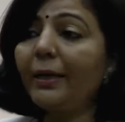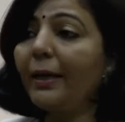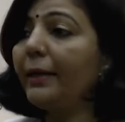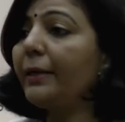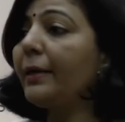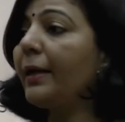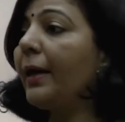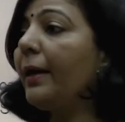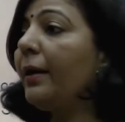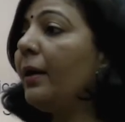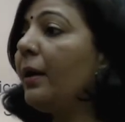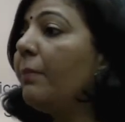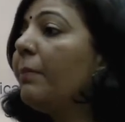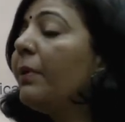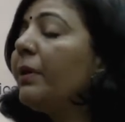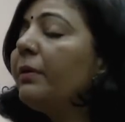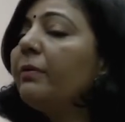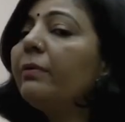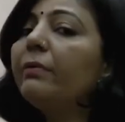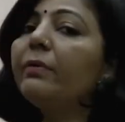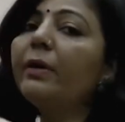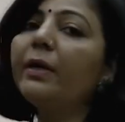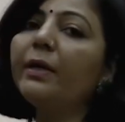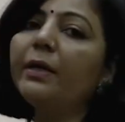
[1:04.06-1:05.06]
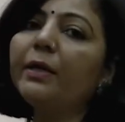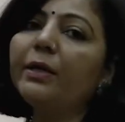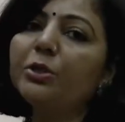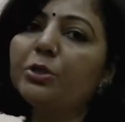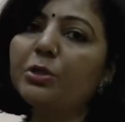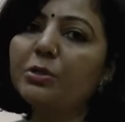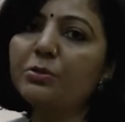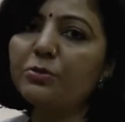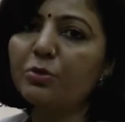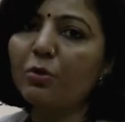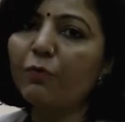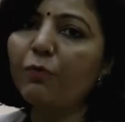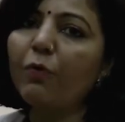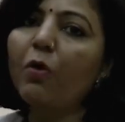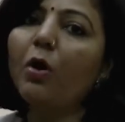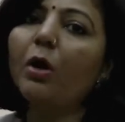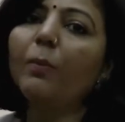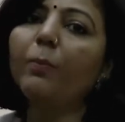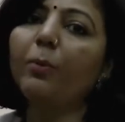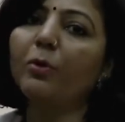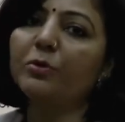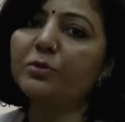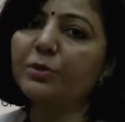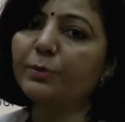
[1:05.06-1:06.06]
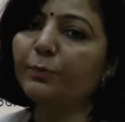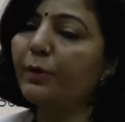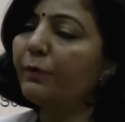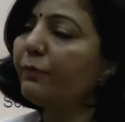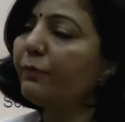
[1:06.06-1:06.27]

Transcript: it can emit the radiations of all possible